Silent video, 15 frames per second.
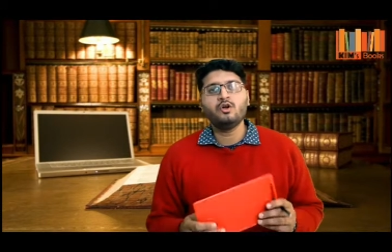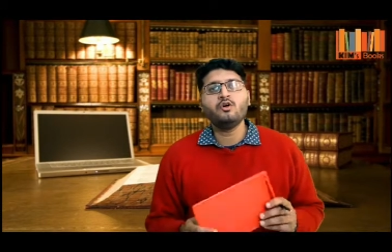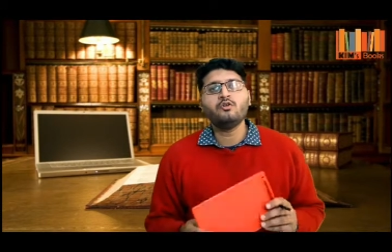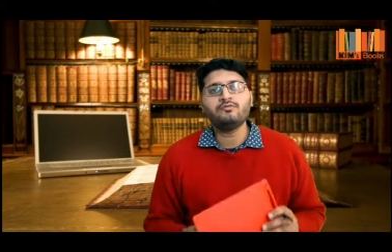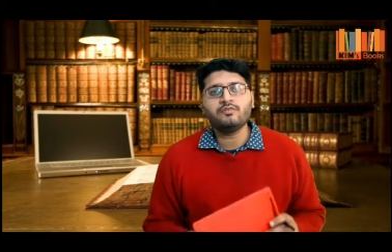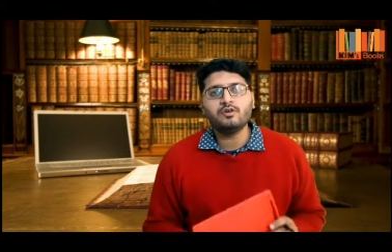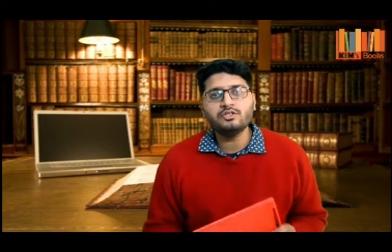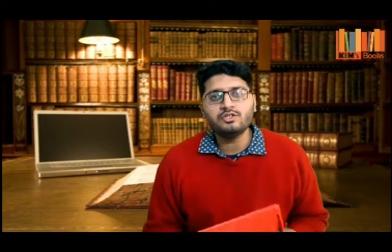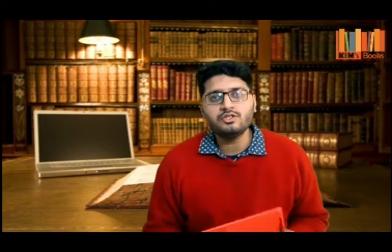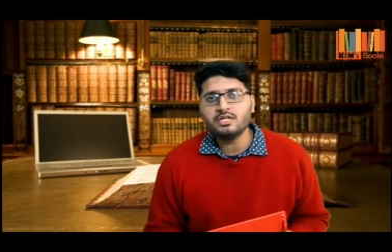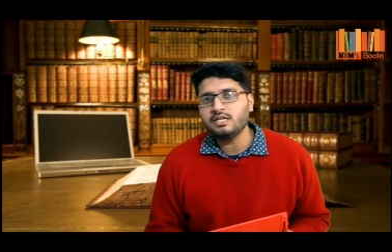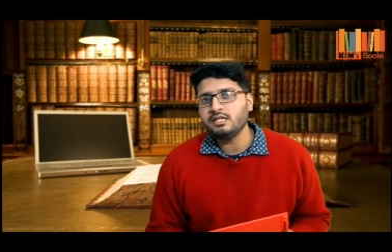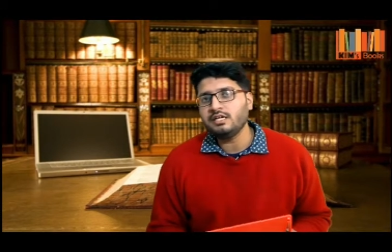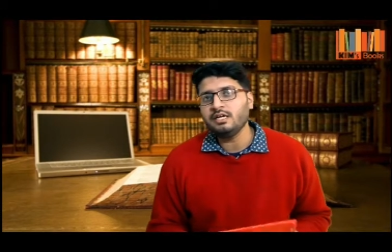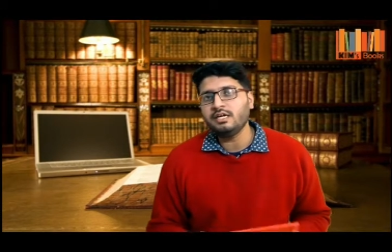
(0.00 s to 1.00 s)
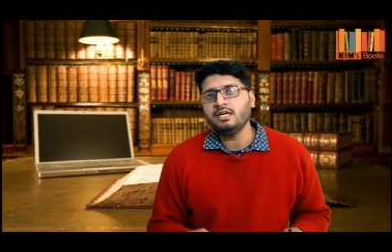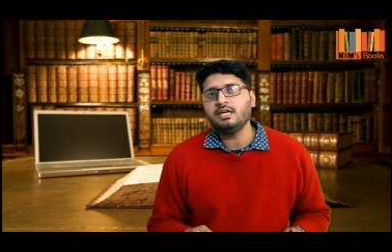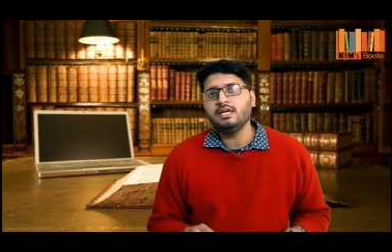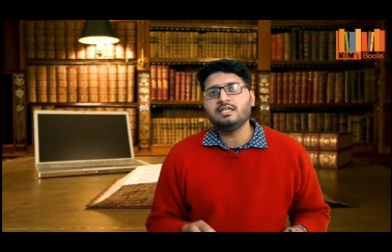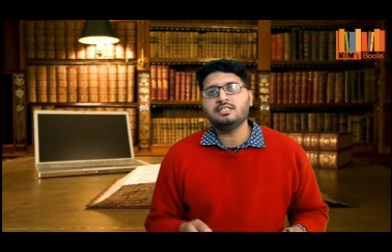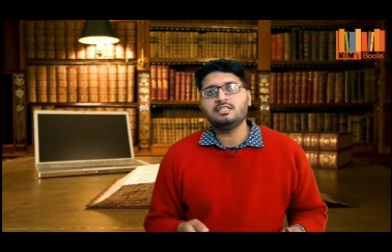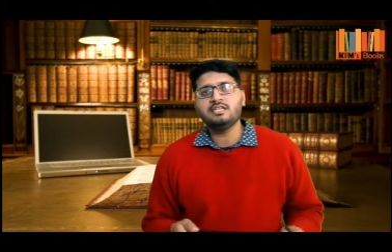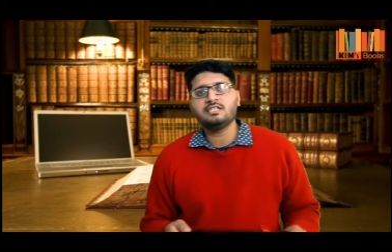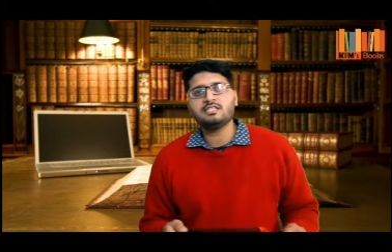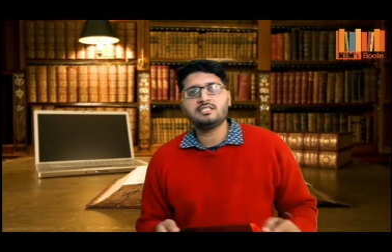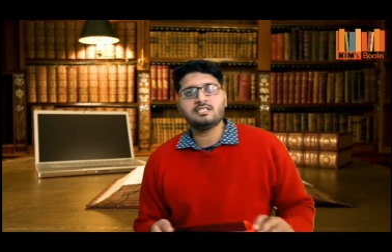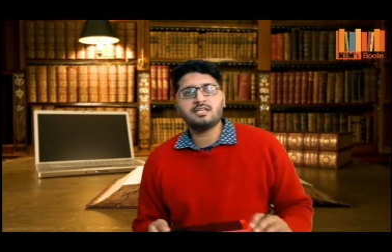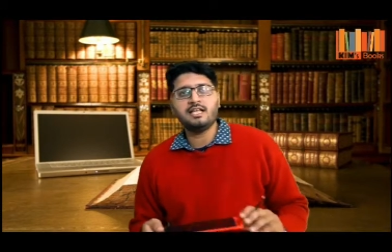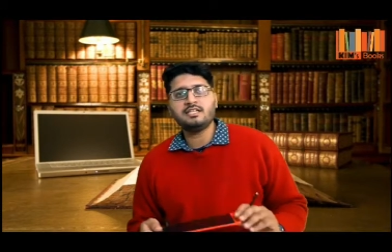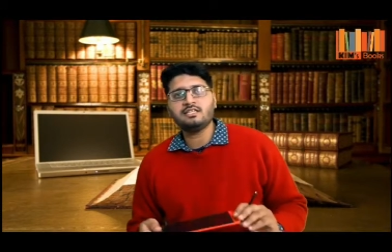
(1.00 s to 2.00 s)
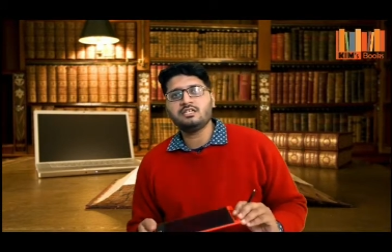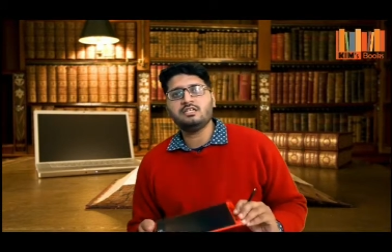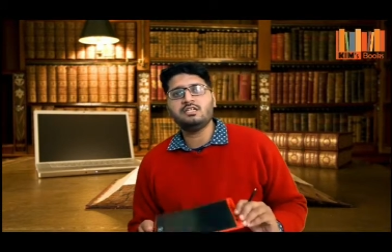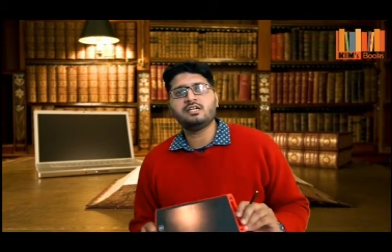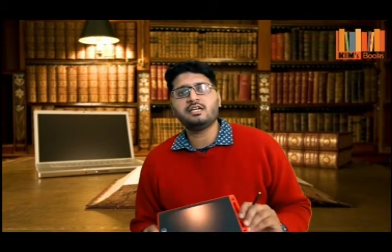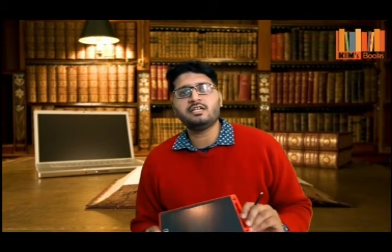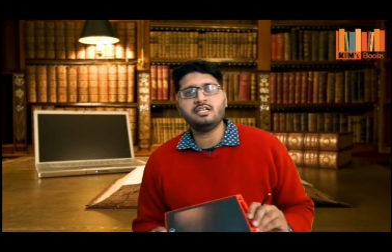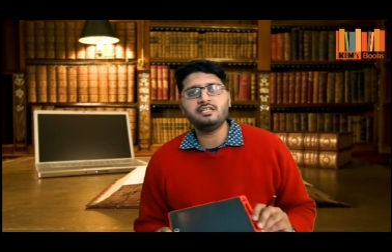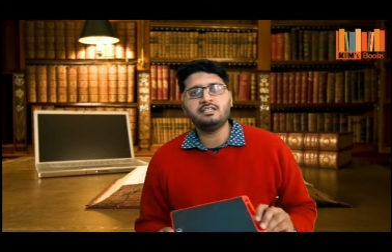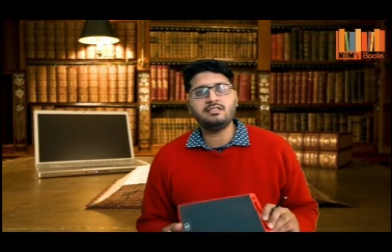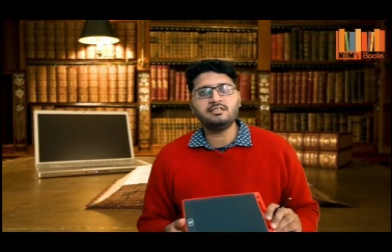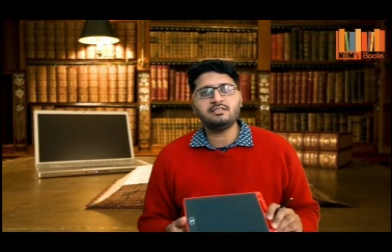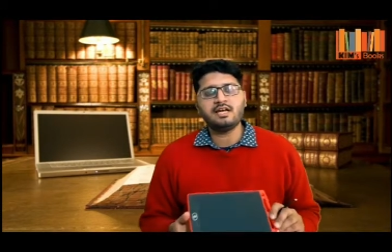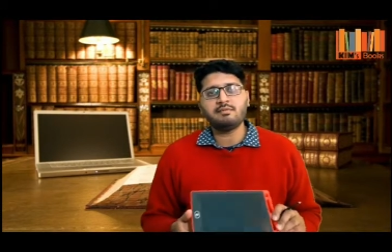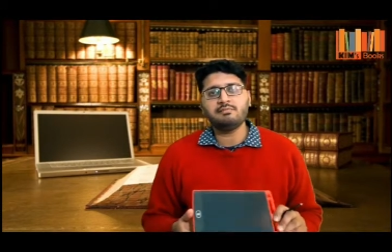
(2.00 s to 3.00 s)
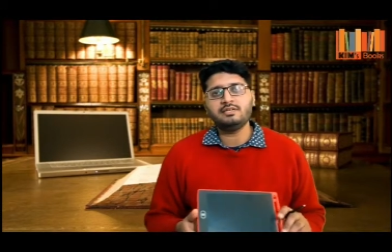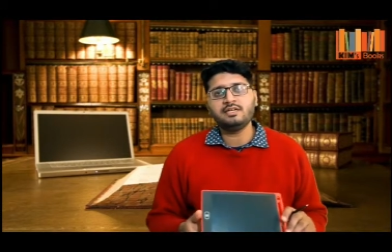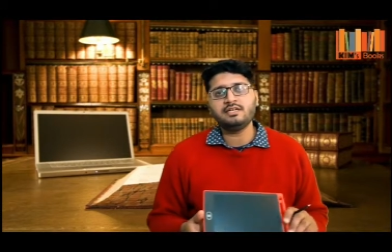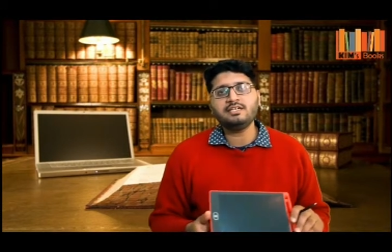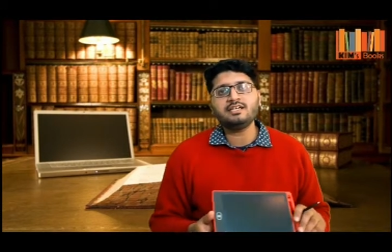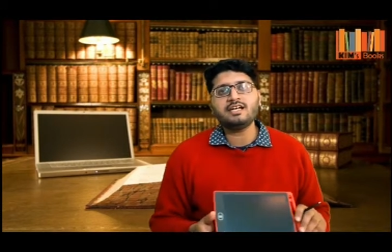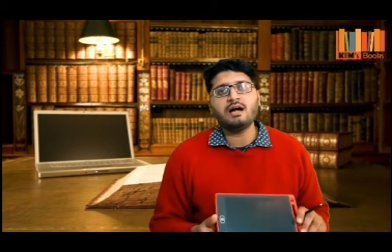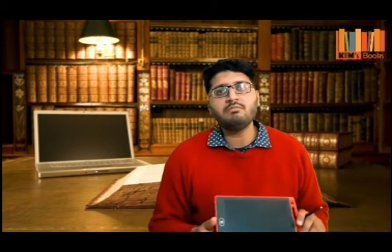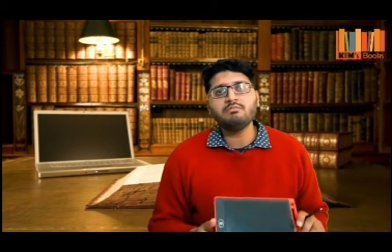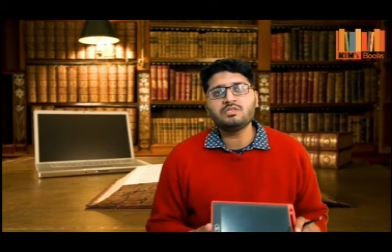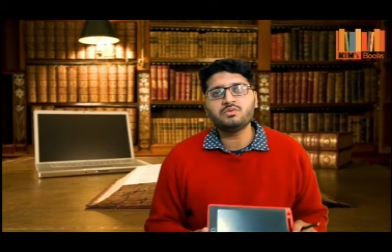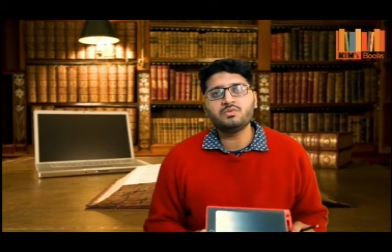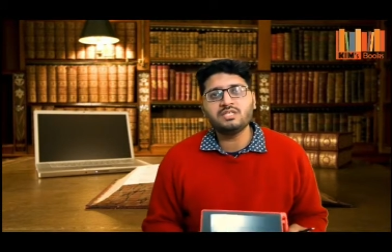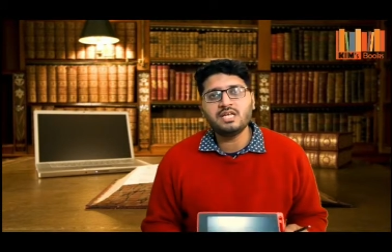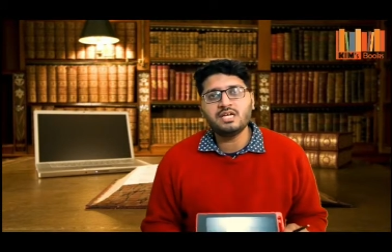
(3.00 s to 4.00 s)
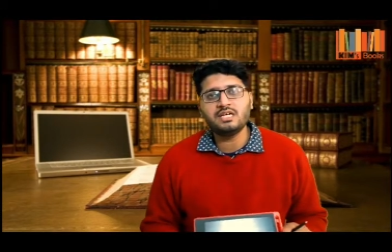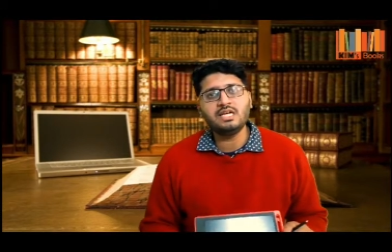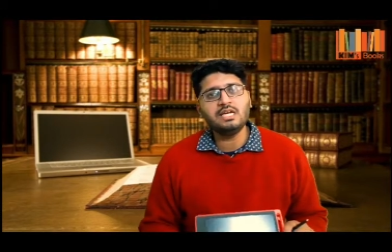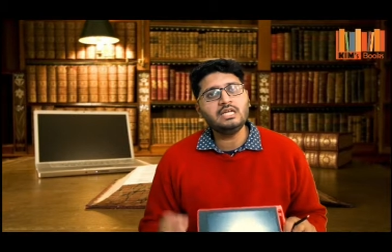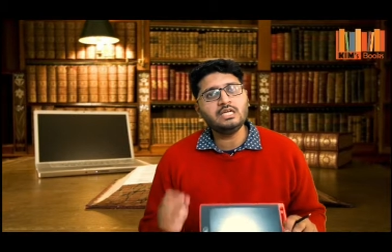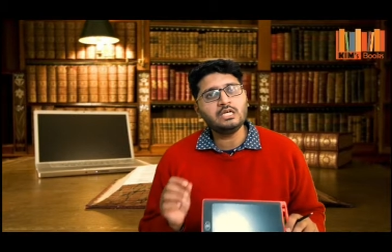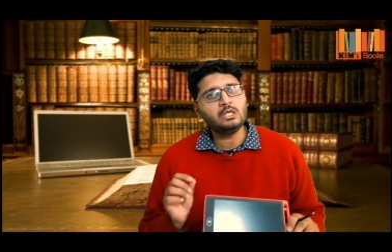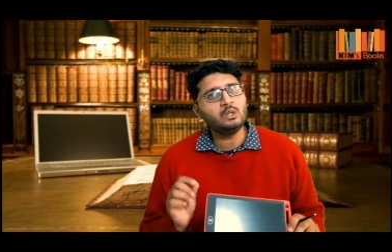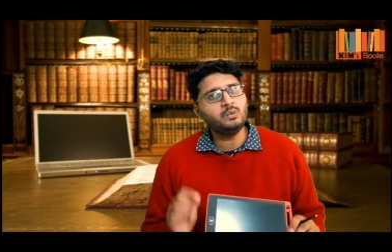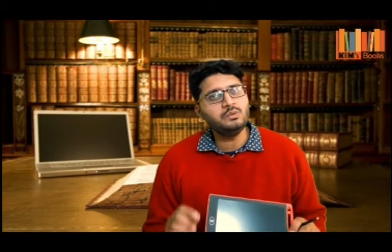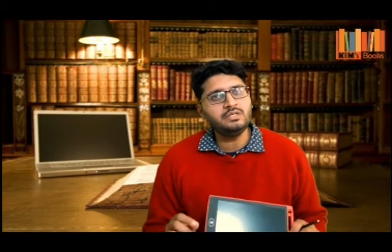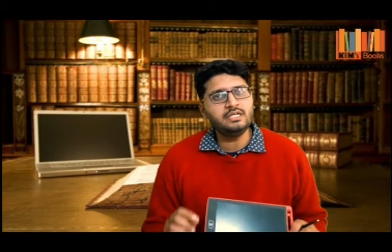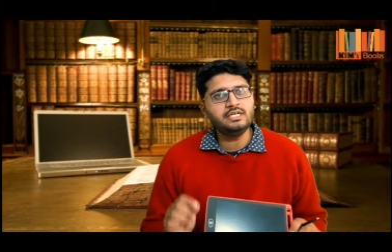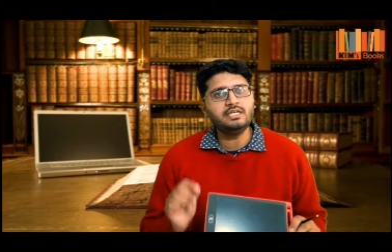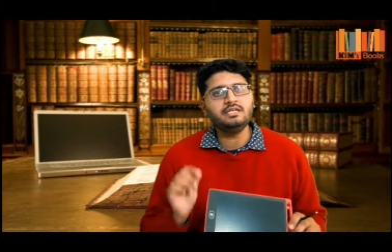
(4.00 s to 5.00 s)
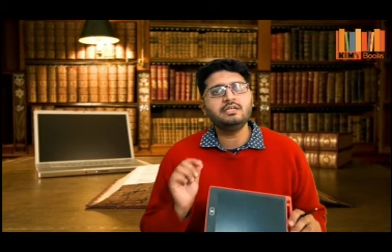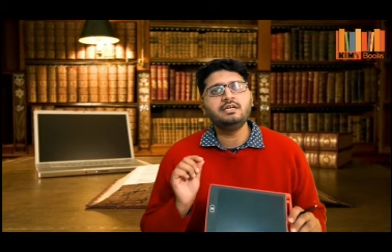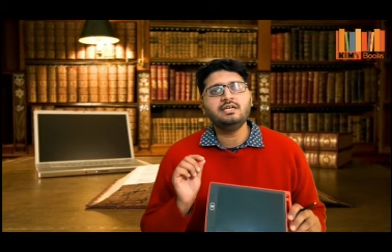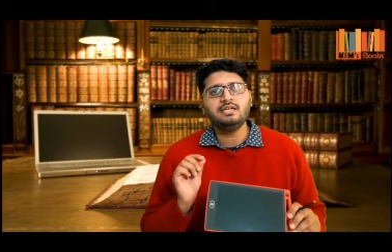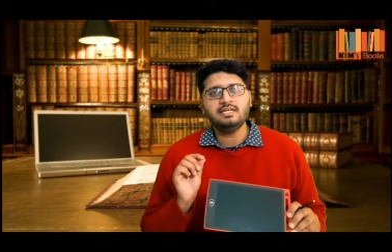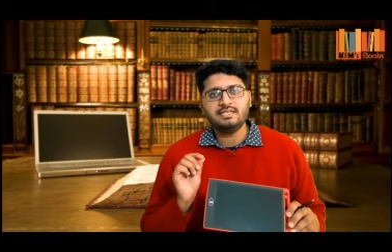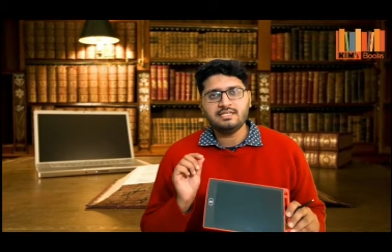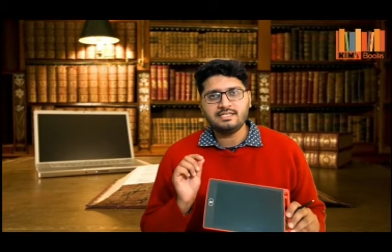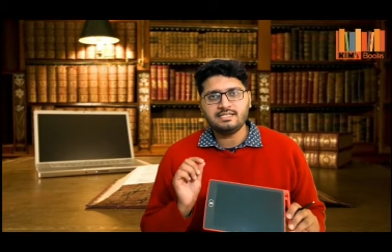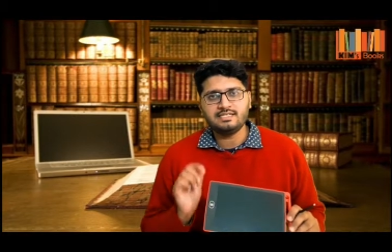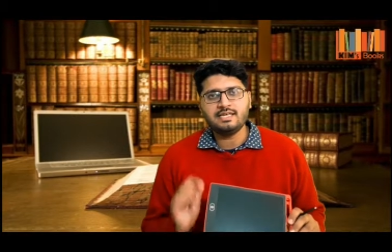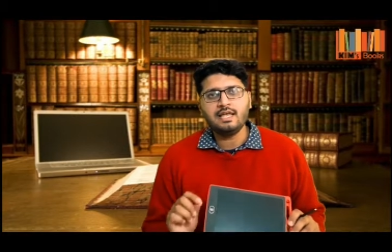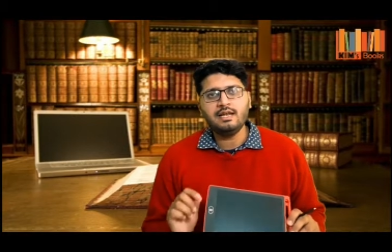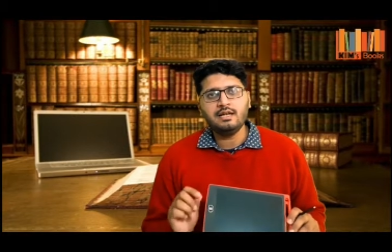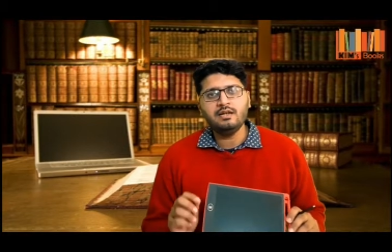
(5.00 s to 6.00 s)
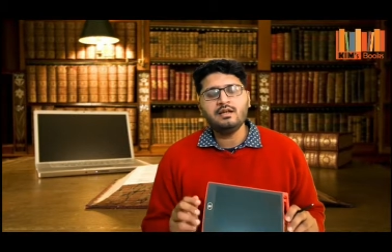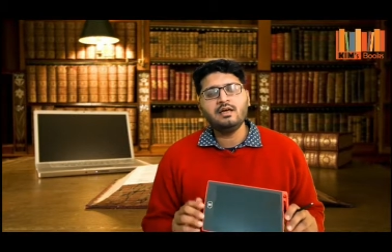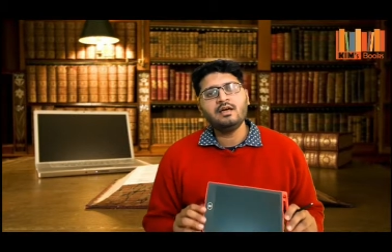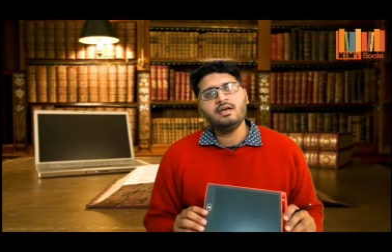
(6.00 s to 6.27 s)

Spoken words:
Fortunately, this LCD writing tablet comes with an included cell